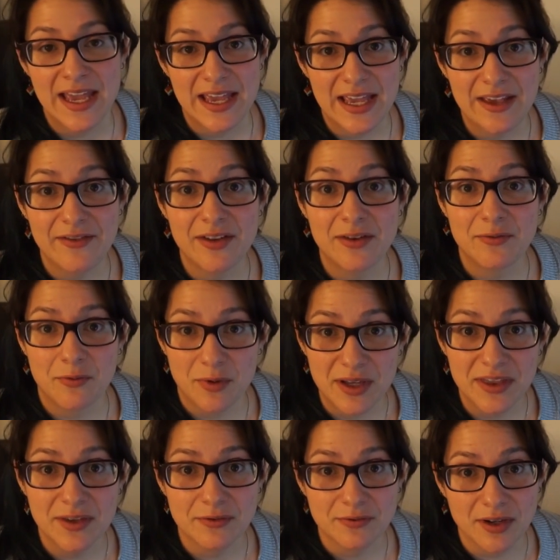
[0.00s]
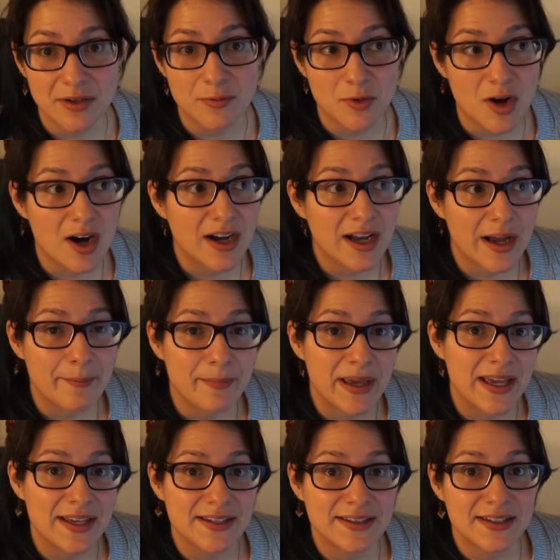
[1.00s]
even with the run walk, I'm
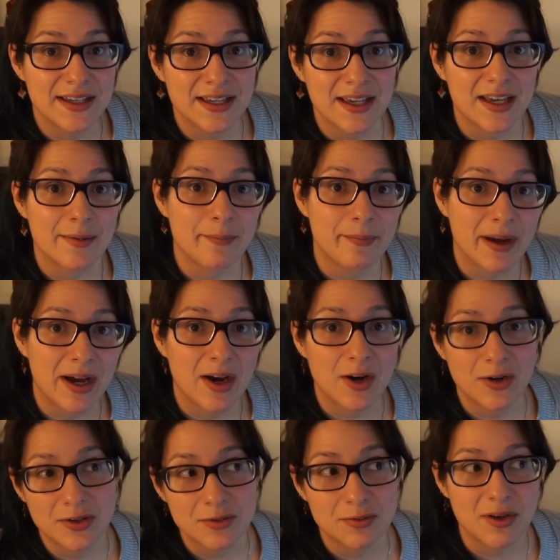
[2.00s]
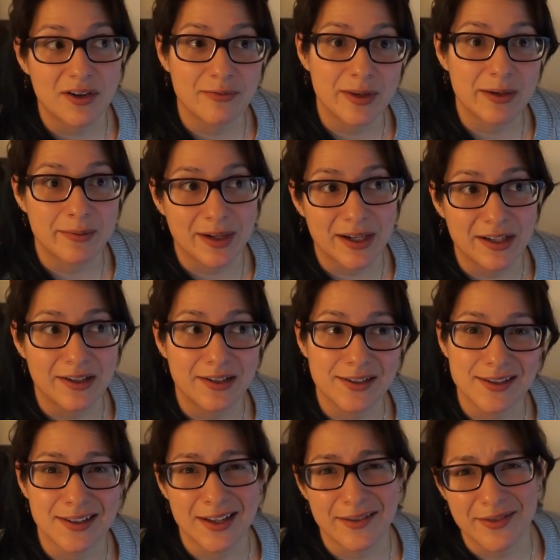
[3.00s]
pacing at about 12 minute
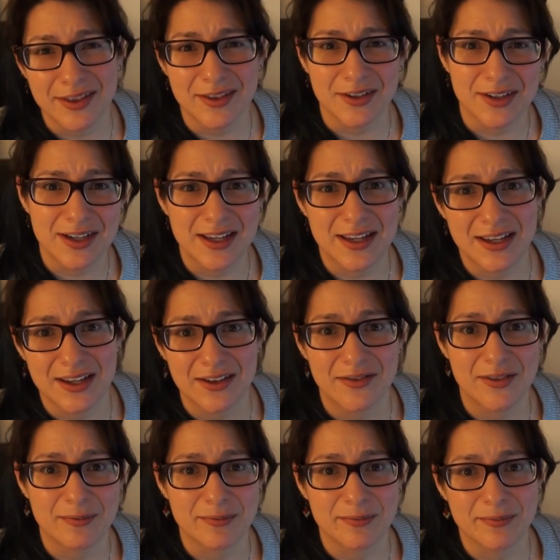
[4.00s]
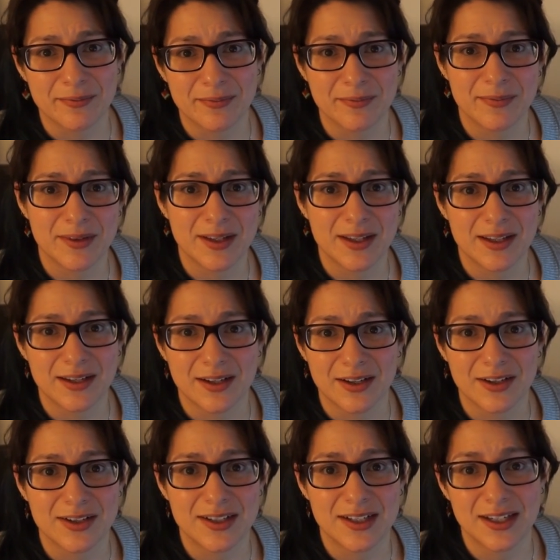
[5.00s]
miles, 11:30 if I'm in a
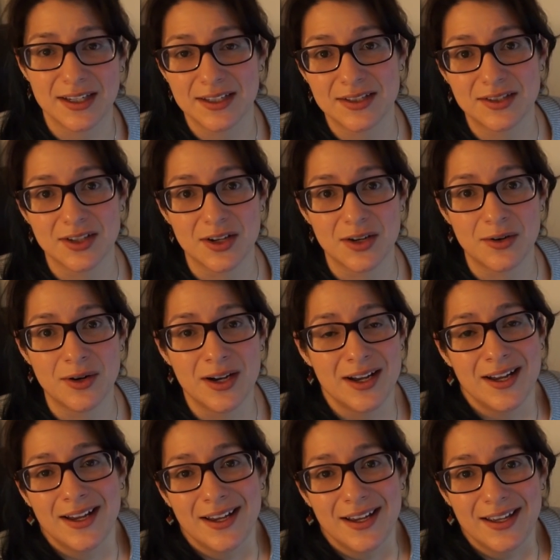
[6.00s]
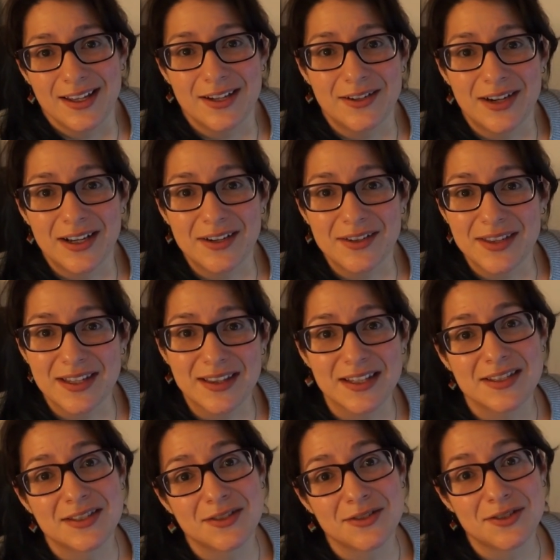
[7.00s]
good day. So, you know, I don't think
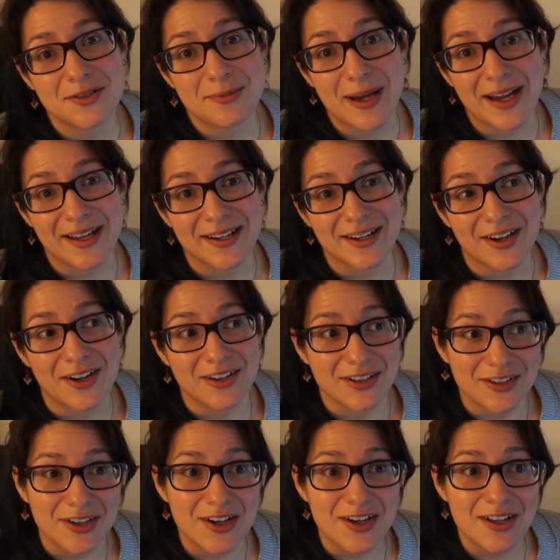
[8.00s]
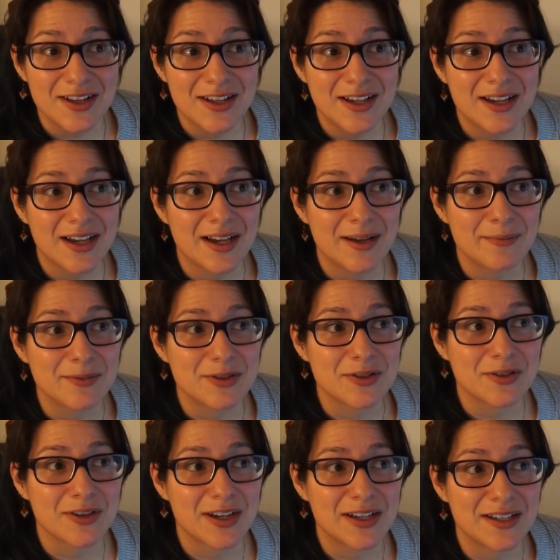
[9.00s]
that's too too bad. All in all, I'm
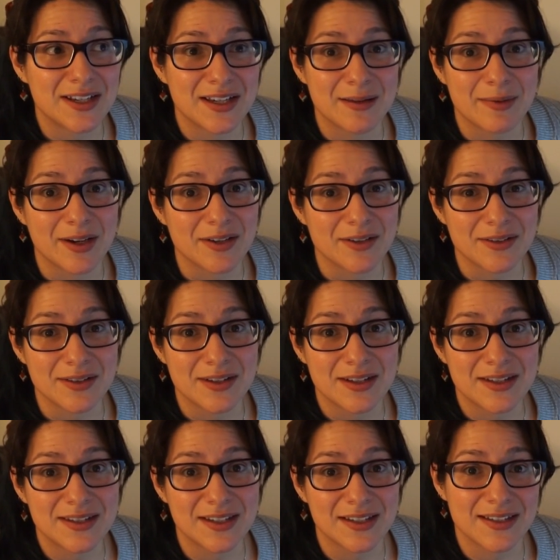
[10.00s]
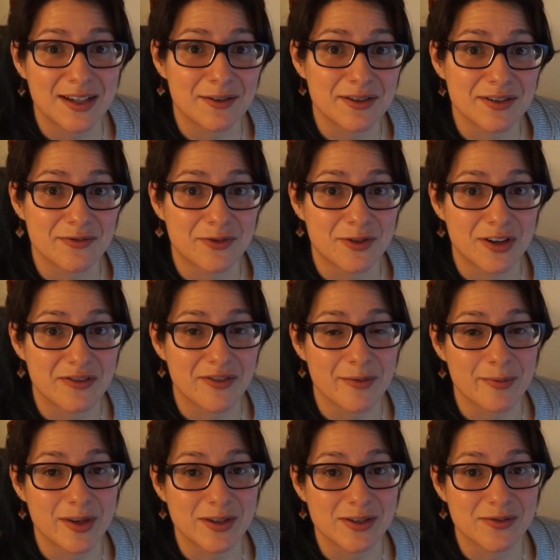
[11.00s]
trending about 6 hours and
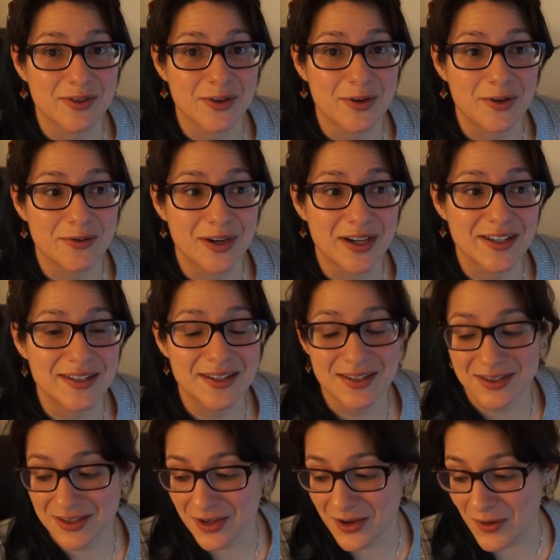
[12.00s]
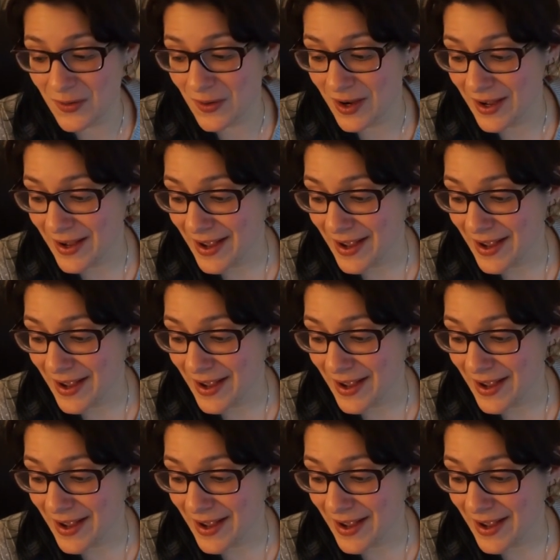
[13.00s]
45 minutes for the whole race. So,